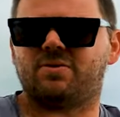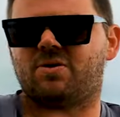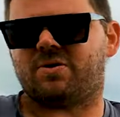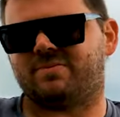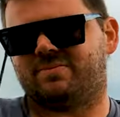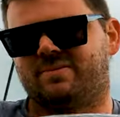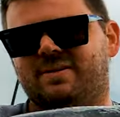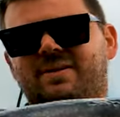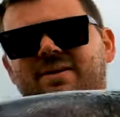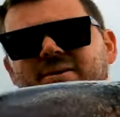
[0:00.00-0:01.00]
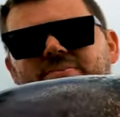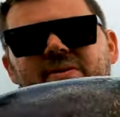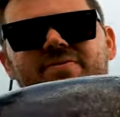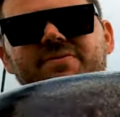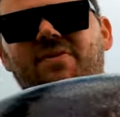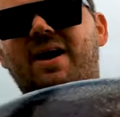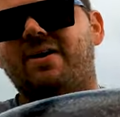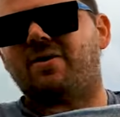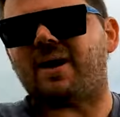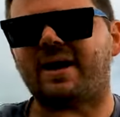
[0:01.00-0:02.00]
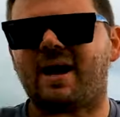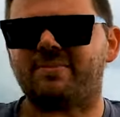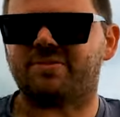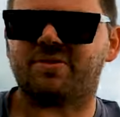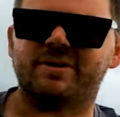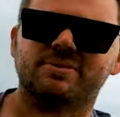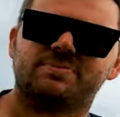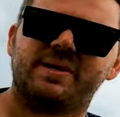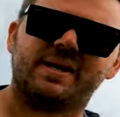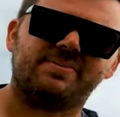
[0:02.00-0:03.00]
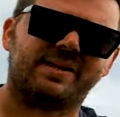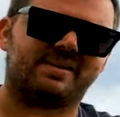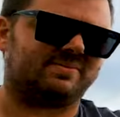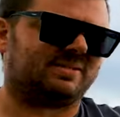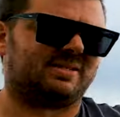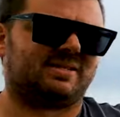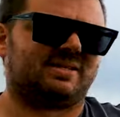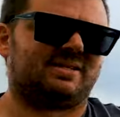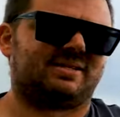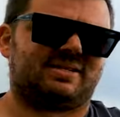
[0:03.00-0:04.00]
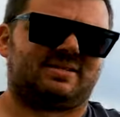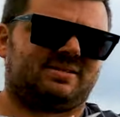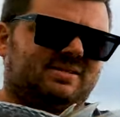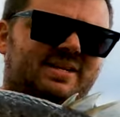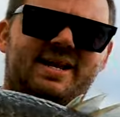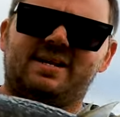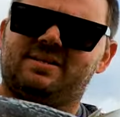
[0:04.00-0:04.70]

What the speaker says: we're on. Bit of a flight on the way up. Thought he was bigger, but yeah.